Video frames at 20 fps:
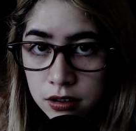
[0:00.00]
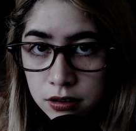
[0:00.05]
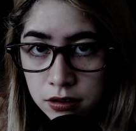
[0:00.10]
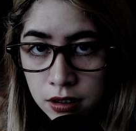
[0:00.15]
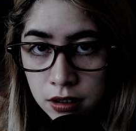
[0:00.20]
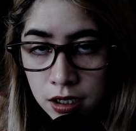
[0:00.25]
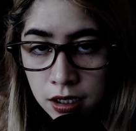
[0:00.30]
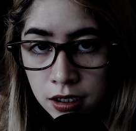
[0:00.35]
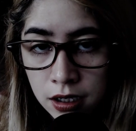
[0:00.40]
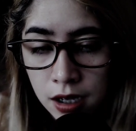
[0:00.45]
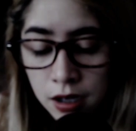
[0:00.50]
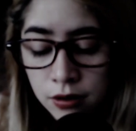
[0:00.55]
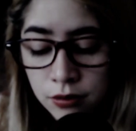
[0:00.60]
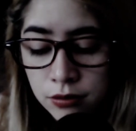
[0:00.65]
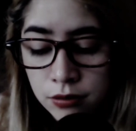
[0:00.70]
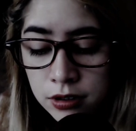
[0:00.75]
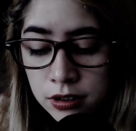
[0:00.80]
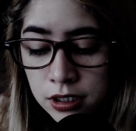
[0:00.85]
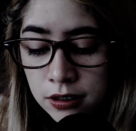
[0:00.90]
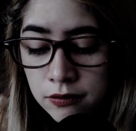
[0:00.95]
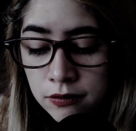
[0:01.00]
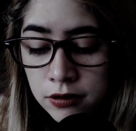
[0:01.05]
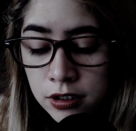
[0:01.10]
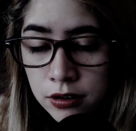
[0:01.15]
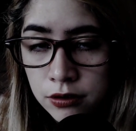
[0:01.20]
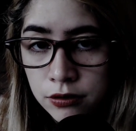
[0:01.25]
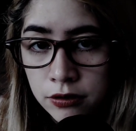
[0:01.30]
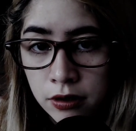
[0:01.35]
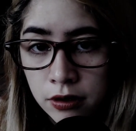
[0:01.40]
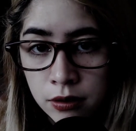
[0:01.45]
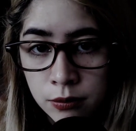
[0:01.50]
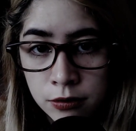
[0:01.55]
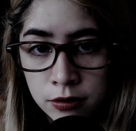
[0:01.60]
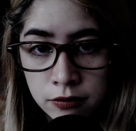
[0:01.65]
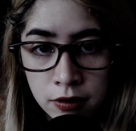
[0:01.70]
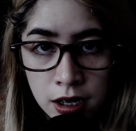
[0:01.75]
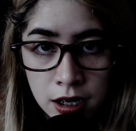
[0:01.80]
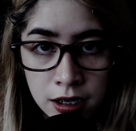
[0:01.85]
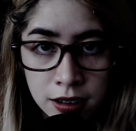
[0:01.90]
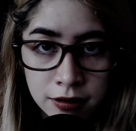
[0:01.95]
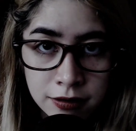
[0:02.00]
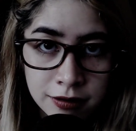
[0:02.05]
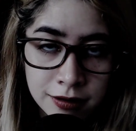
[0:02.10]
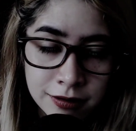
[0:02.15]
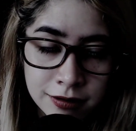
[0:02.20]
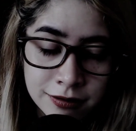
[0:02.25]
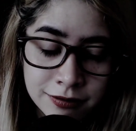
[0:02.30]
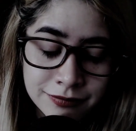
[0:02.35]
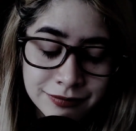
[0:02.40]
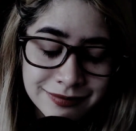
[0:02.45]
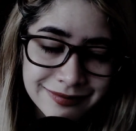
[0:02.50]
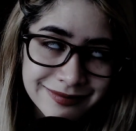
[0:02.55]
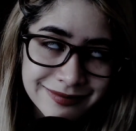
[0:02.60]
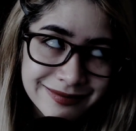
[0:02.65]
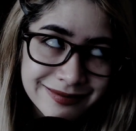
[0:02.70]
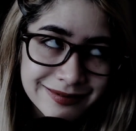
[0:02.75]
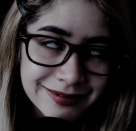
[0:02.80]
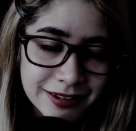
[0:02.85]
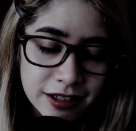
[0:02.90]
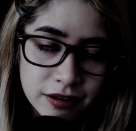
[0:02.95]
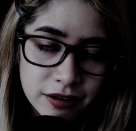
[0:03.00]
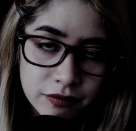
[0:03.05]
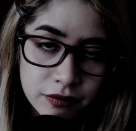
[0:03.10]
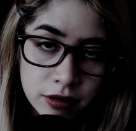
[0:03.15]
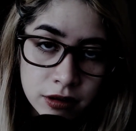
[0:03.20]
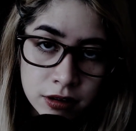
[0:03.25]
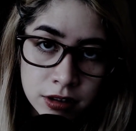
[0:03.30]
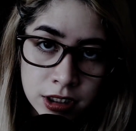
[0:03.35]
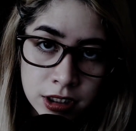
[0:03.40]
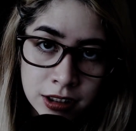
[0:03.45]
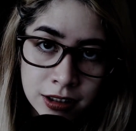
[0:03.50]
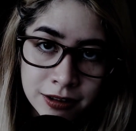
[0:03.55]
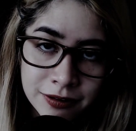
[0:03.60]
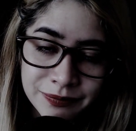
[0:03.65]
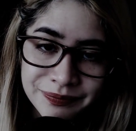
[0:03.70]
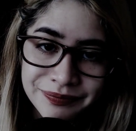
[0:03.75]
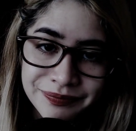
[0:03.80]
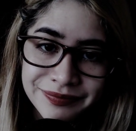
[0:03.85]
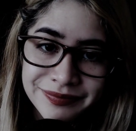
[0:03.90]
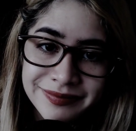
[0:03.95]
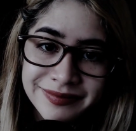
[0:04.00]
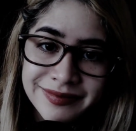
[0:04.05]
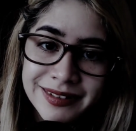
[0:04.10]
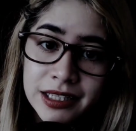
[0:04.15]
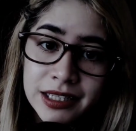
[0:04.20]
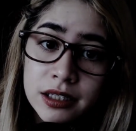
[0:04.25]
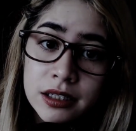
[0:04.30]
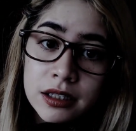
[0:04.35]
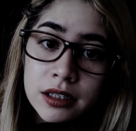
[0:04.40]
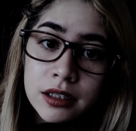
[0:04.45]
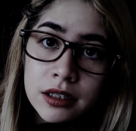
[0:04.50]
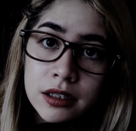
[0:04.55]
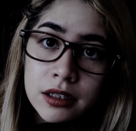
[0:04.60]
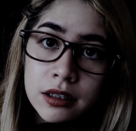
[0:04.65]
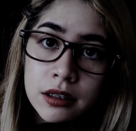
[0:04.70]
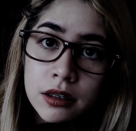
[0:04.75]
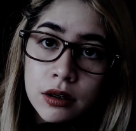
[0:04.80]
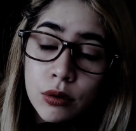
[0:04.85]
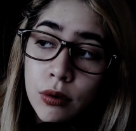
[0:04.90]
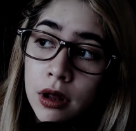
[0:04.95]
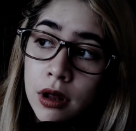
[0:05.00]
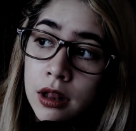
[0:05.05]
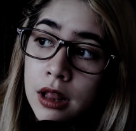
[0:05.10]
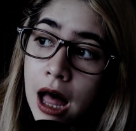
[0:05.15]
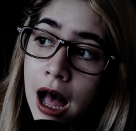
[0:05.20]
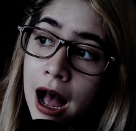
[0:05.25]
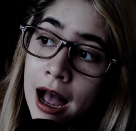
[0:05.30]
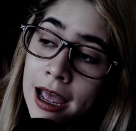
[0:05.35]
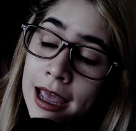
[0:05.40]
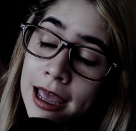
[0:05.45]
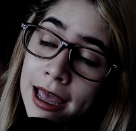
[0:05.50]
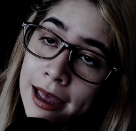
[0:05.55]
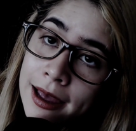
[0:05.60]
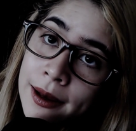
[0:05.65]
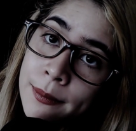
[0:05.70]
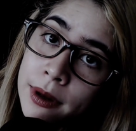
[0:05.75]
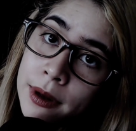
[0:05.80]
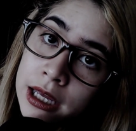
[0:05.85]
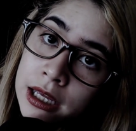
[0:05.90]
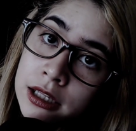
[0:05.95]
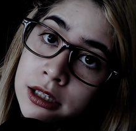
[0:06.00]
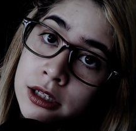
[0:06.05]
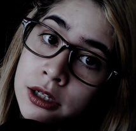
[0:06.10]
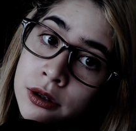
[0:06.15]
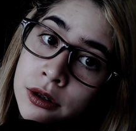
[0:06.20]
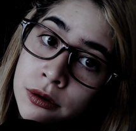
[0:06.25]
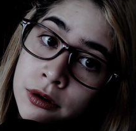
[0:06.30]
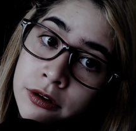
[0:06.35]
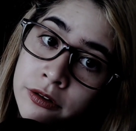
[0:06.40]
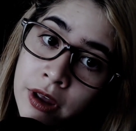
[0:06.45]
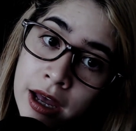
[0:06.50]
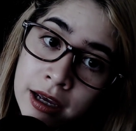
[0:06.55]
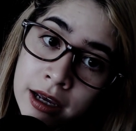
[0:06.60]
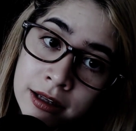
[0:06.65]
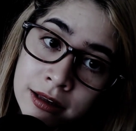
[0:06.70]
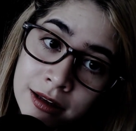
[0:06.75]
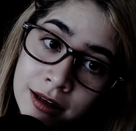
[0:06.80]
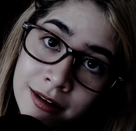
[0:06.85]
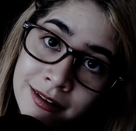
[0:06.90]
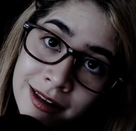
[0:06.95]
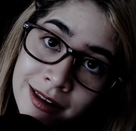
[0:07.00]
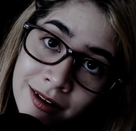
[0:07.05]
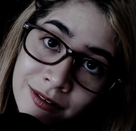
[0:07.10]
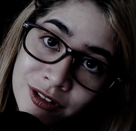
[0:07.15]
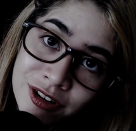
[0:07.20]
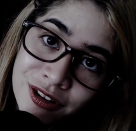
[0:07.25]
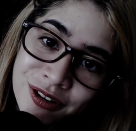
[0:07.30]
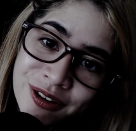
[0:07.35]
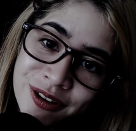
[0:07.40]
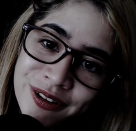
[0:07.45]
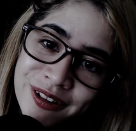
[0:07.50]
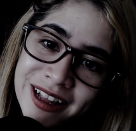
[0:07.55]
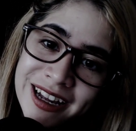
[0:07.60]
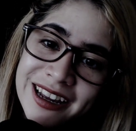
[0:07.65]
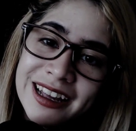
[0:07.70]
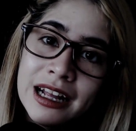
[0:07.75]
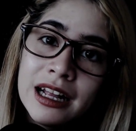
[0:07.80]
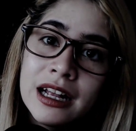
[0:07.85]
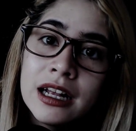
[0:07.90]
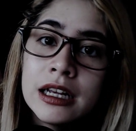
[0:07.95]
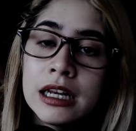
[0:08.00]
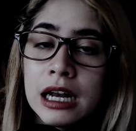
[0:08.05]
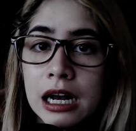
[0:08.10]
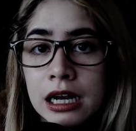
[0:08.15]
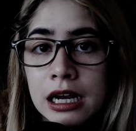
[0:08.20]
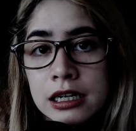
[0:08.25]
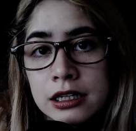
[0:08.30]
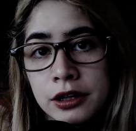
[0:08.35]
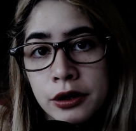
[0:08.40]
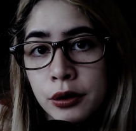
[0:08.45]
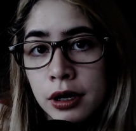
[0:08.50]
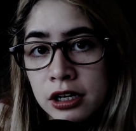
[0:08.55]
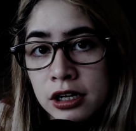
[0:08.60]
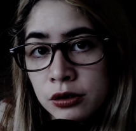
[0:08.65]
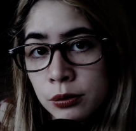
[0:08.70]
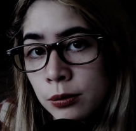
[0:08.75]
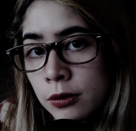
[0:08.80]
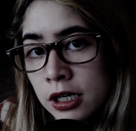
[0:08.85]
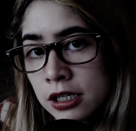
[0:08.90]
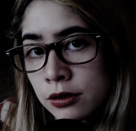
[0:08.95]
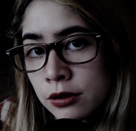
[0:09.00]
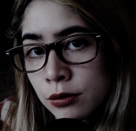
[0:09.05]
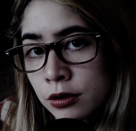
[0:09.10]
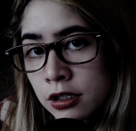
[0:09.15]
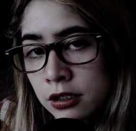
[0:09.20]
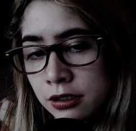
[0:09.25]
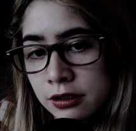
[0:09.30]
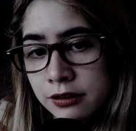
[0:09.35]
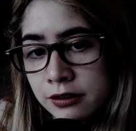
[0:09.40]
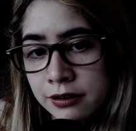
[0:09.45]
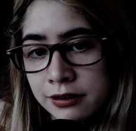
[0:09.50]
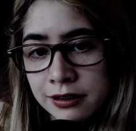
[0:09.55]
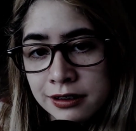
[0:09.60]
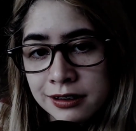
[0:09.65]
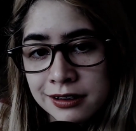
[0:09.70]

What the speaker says: Today I will give you some advice on flirting. Well, I am a neuroscientist after all. I know how the brain works.